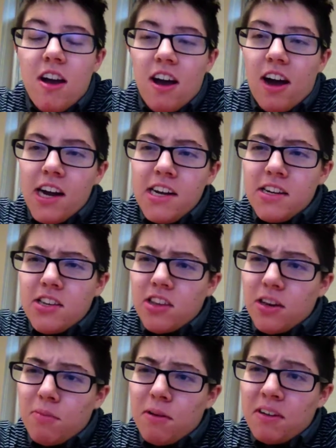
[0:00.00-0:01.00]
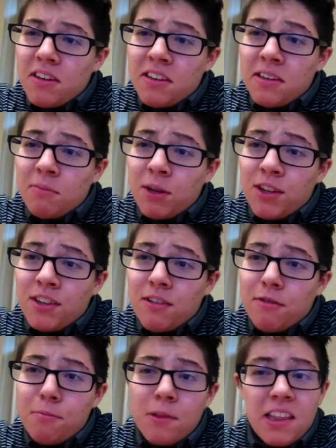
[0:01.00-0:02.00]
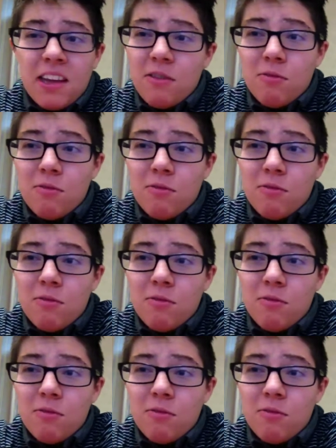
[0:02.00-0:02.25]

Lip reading: I just thought about kissing myself, but that